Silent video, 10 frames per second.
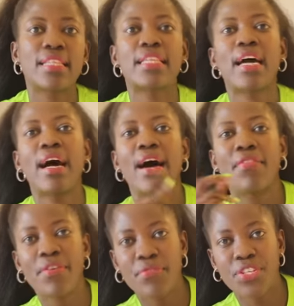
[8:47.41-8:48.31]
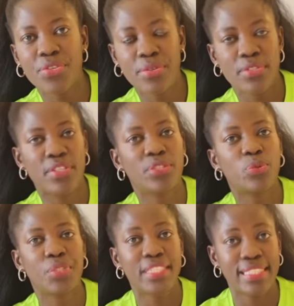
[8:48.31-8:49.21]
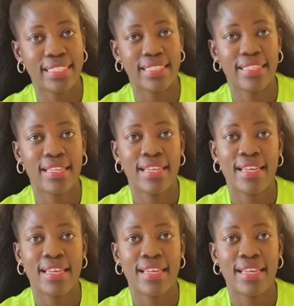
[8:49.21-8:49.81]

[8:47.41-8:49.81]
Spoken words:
then there are other videos that we did,